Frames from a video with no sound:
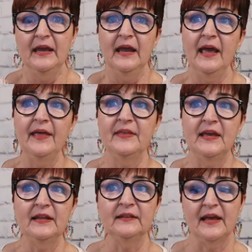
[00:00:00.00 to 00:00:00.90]
And
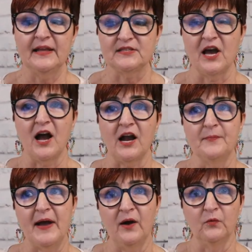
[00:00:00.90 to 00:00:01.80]
then let's talk
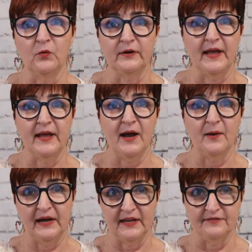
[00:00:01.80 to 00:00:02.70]
about worn out
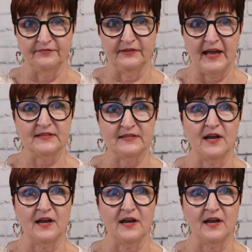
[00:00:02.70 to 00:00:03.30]
ballet flats.